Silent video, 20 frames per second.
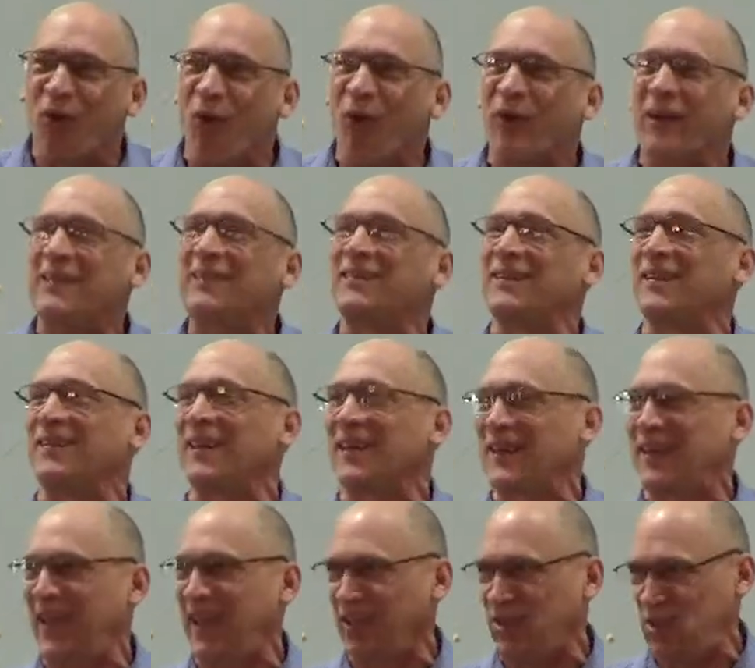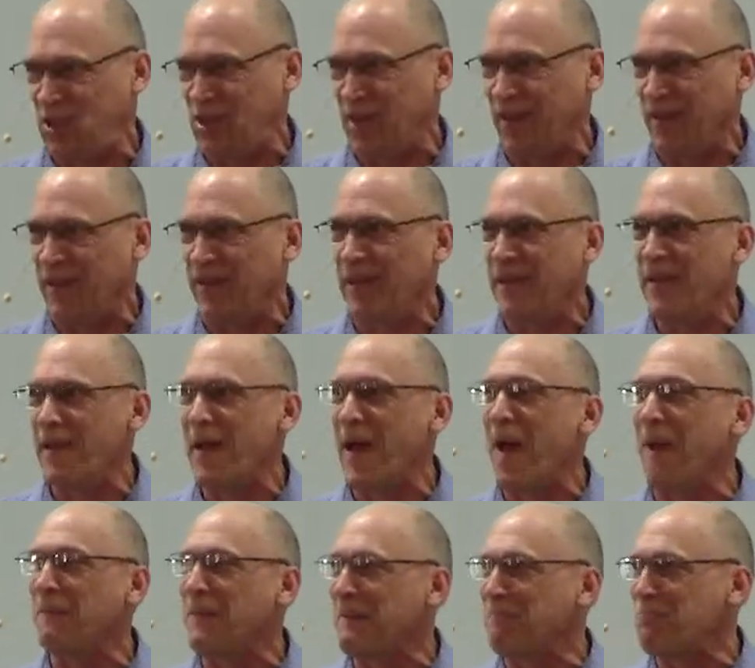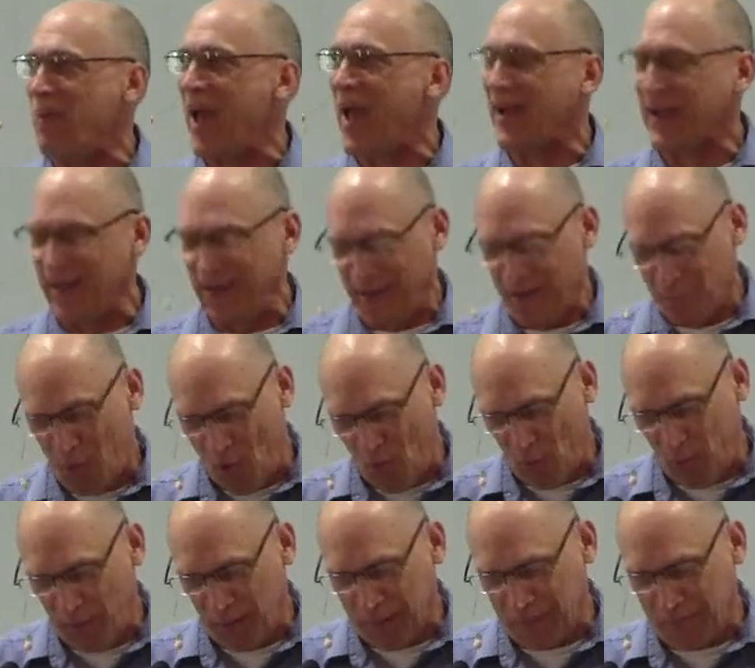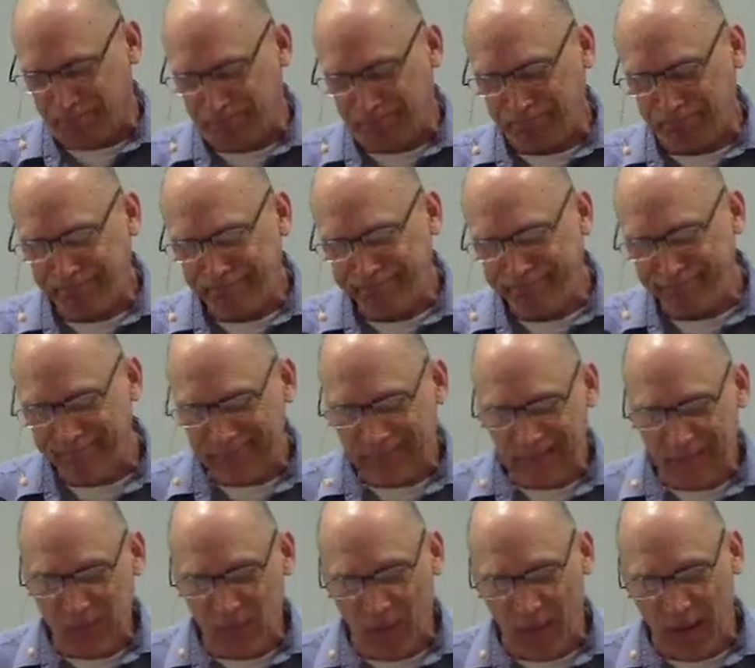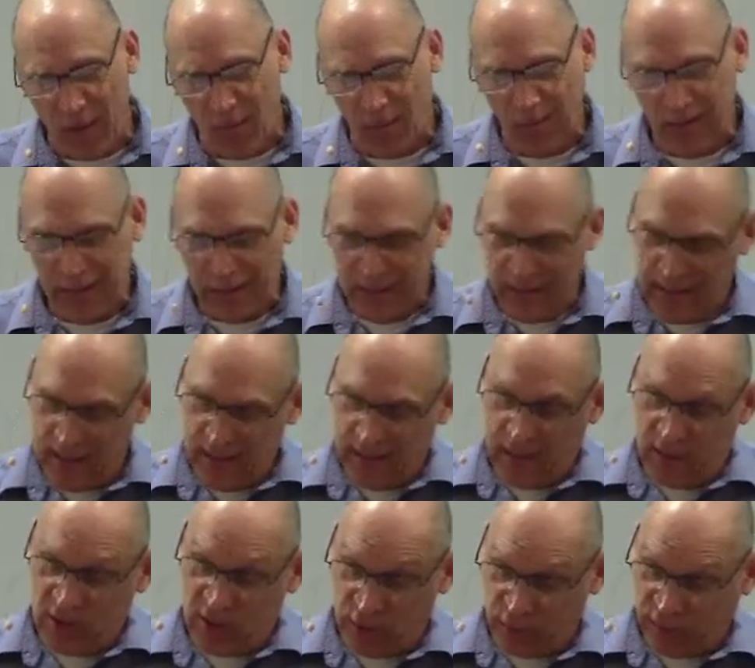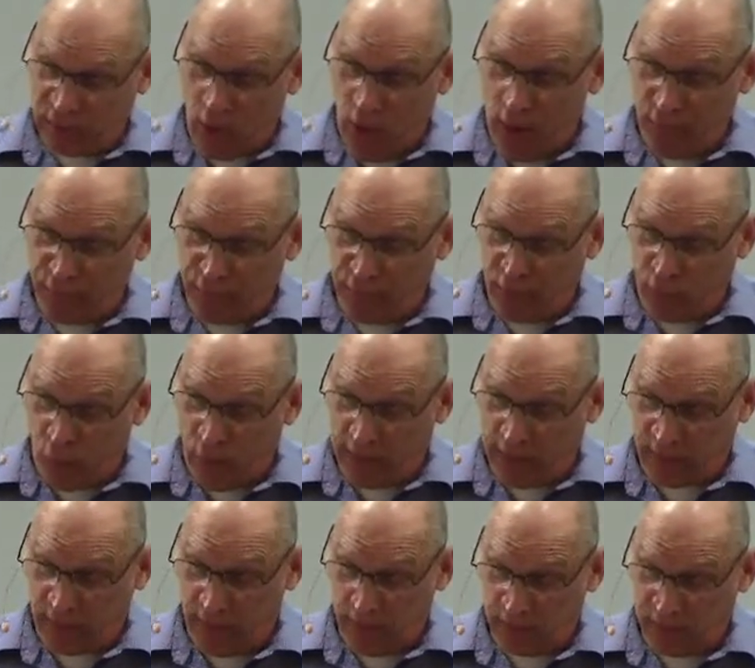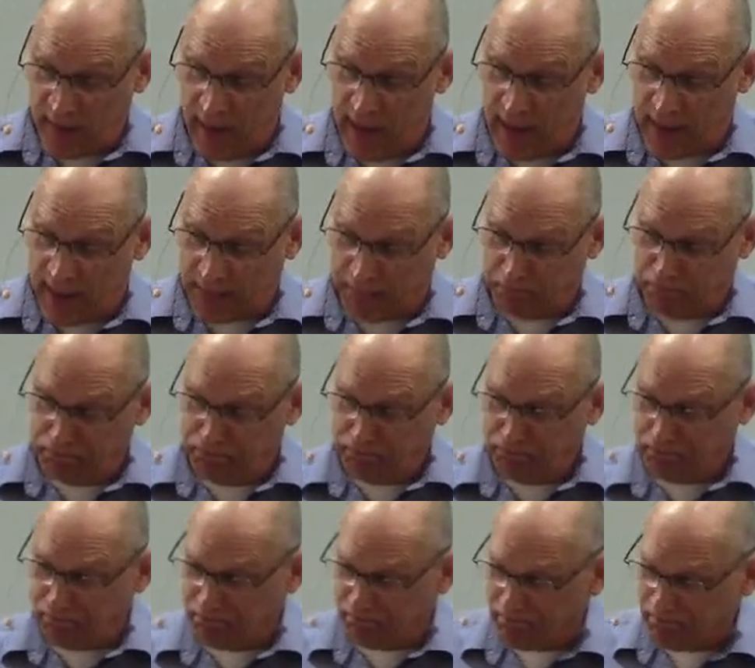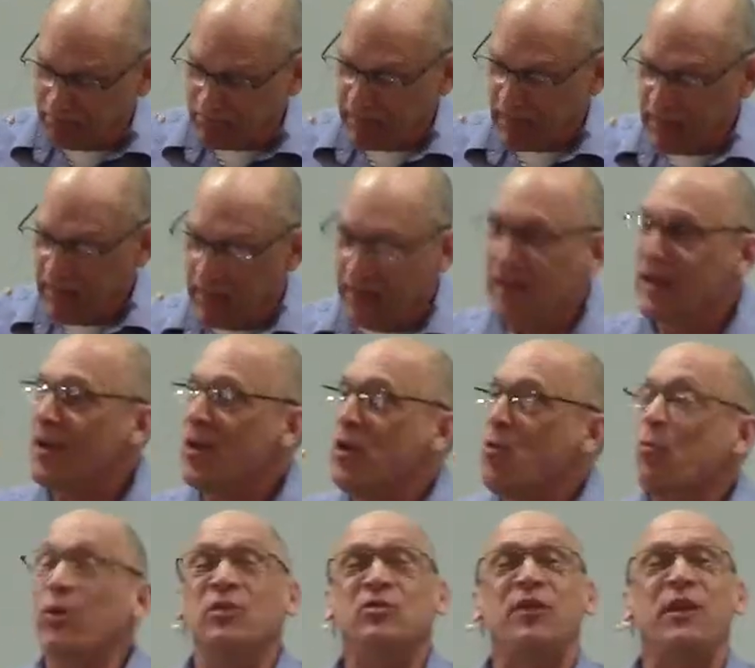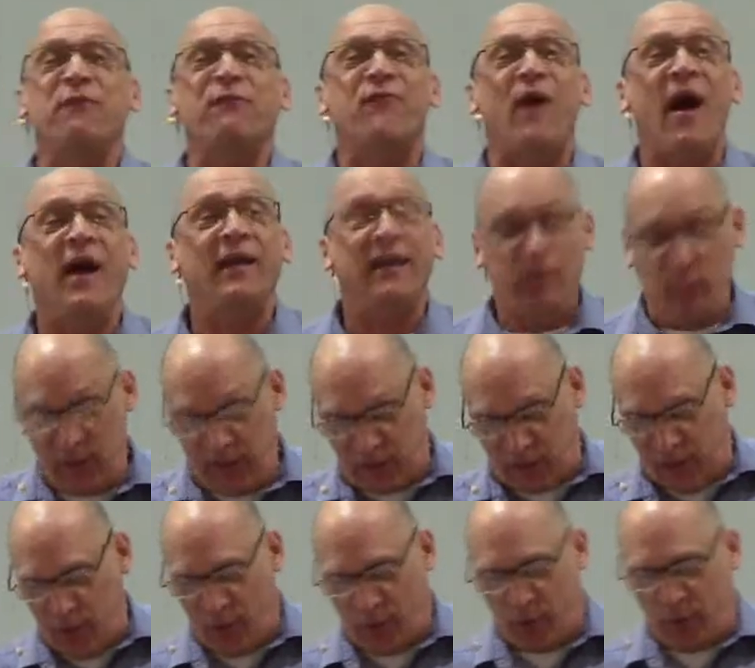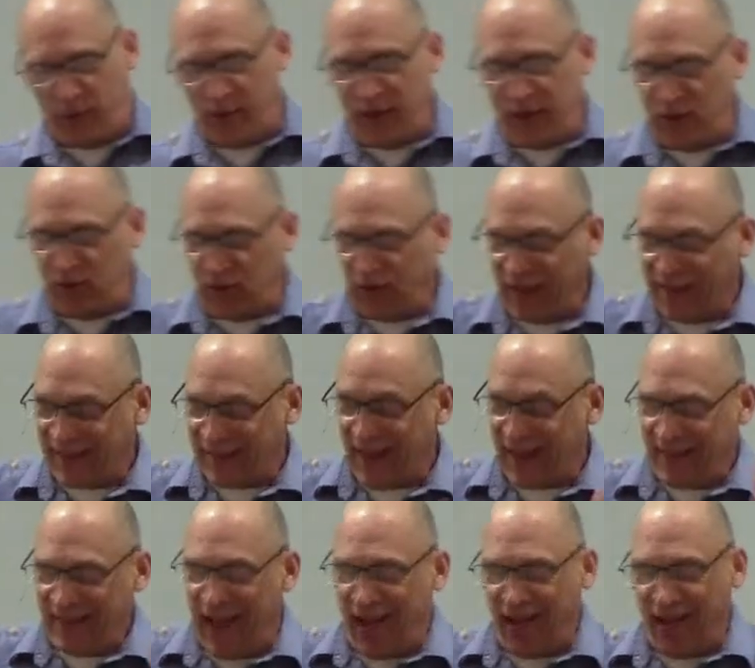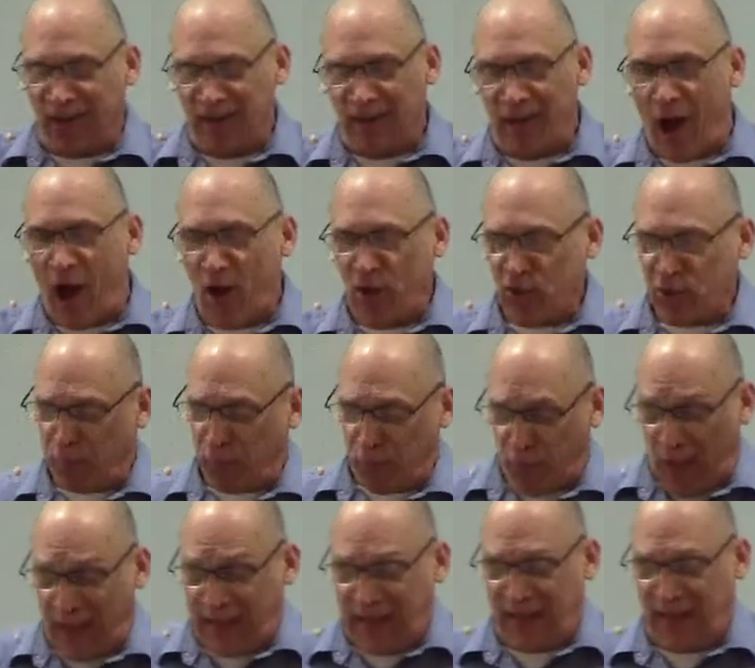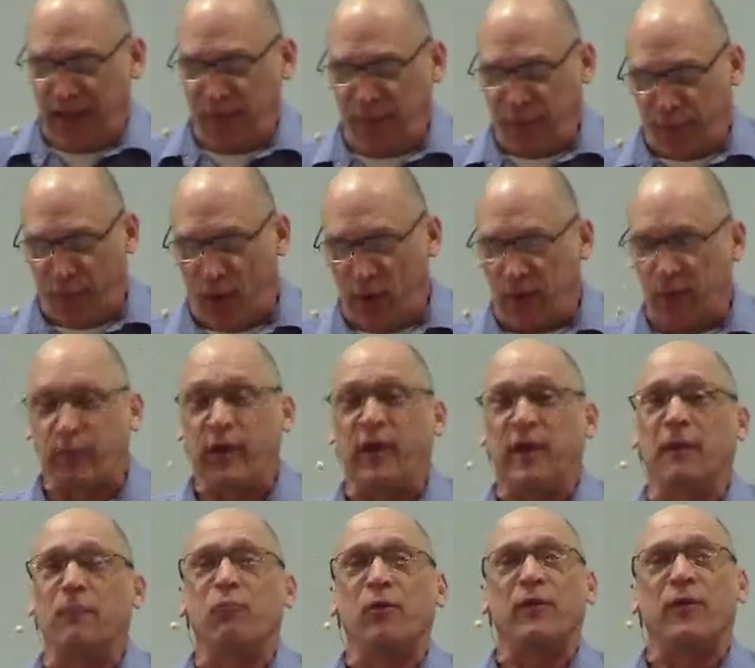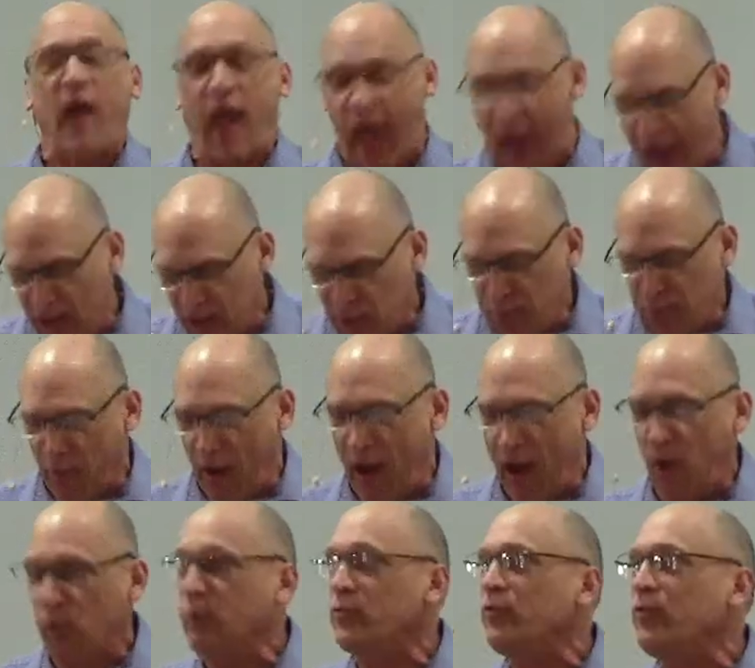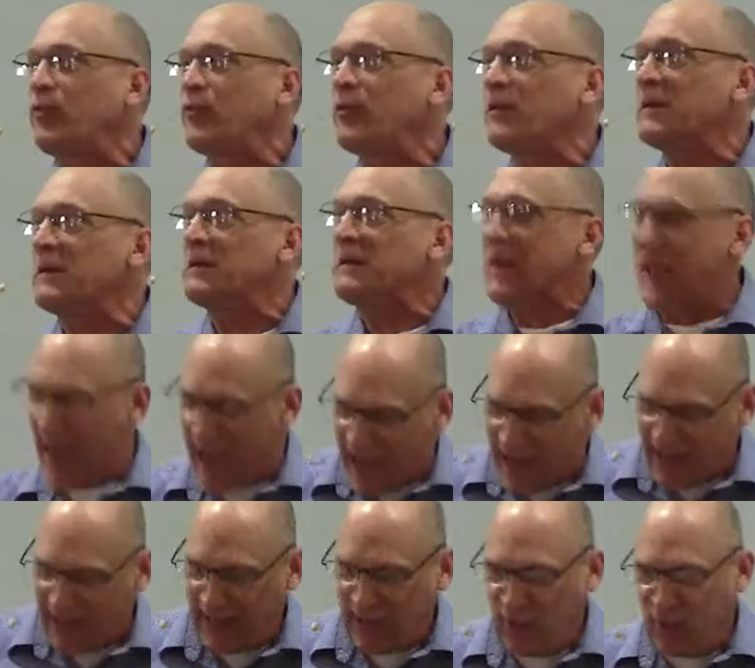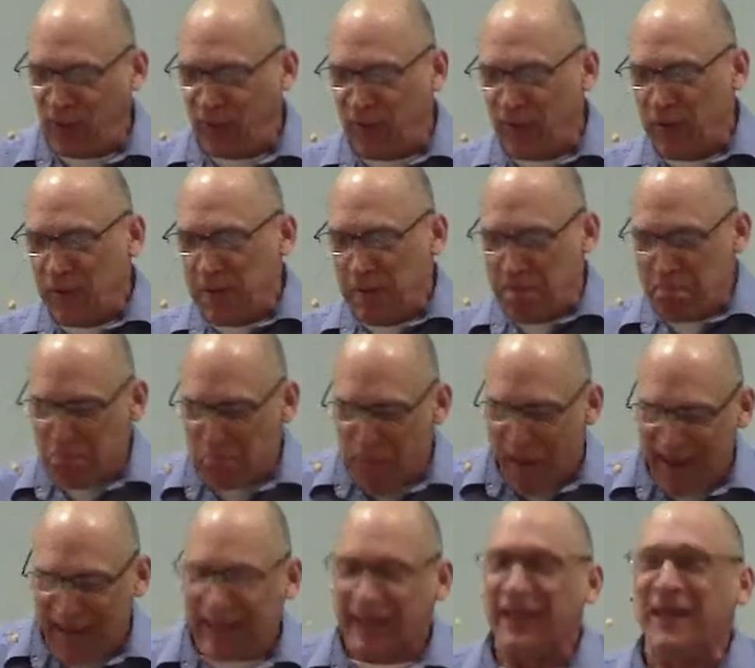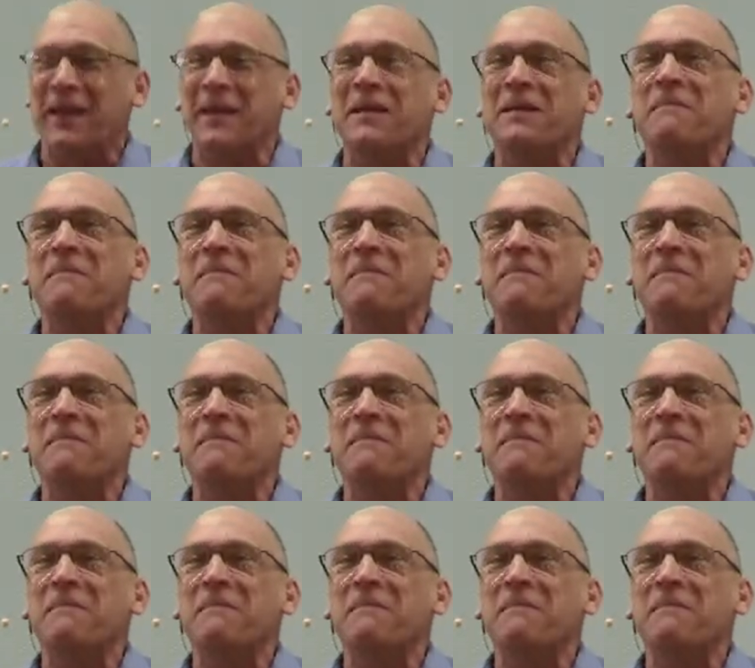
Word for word: going to the kitchen. I'll be back in a moment. Well, she was gone for quite some time. When she finally returned, she set out a large plate in front of him with hash browns, eggs, bacon,